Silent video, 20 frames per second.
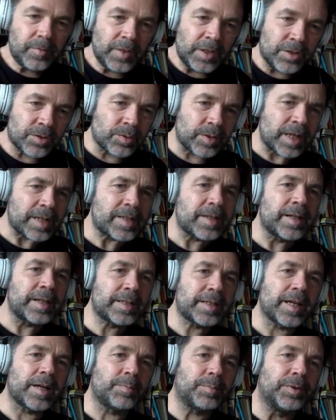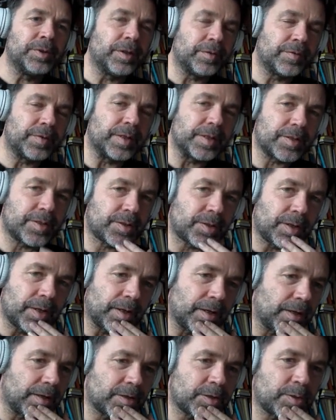So that's an example of this
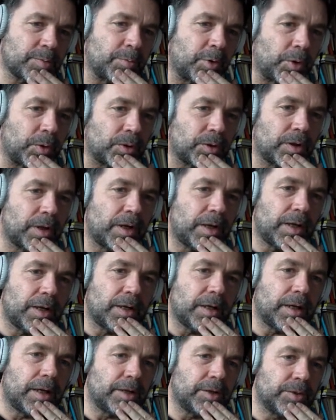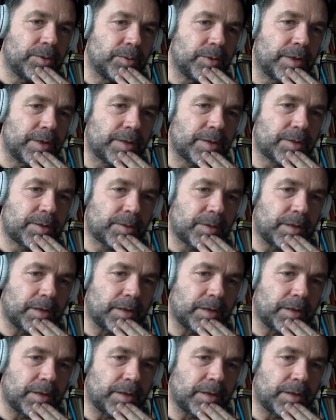small units